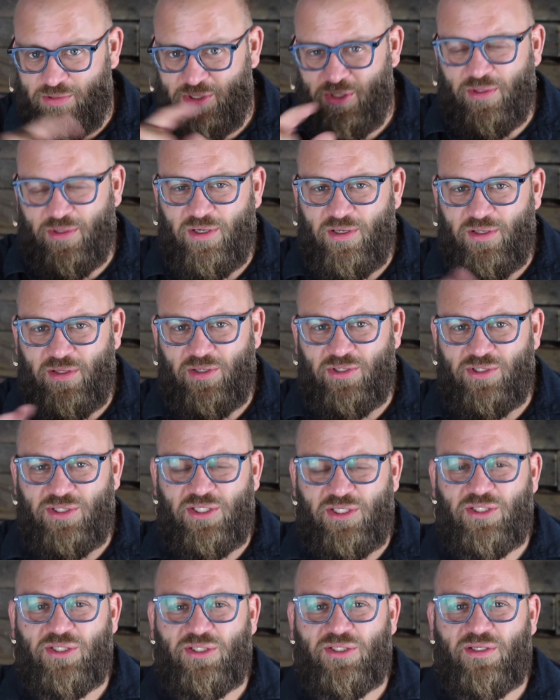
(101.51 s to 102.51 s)
So there's
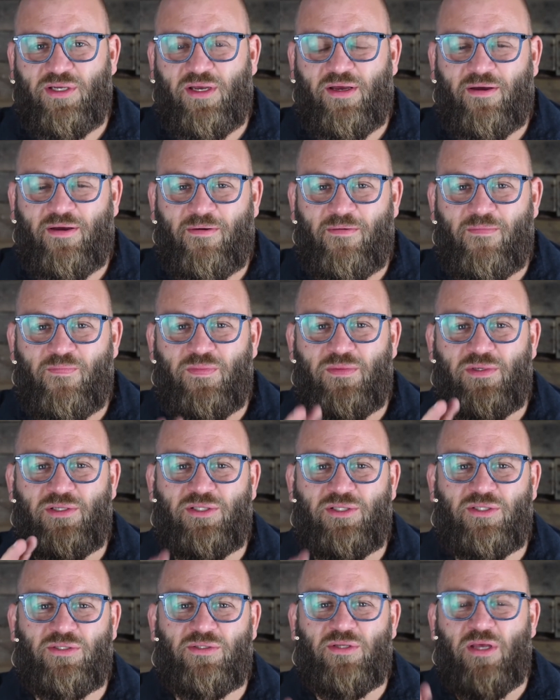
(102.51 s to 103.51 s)
this
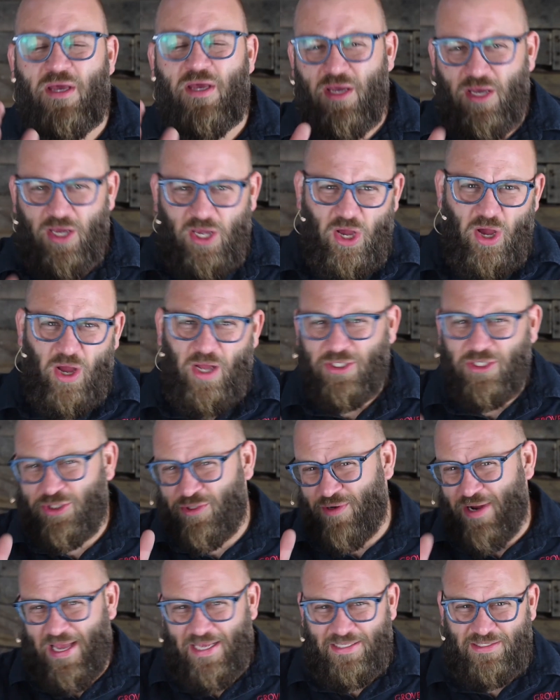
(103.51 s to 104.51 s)
this
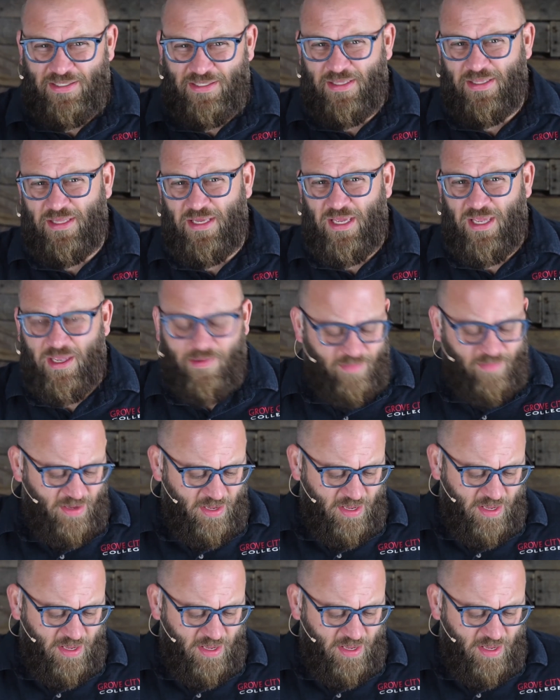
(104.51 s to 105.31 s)
contrast theme.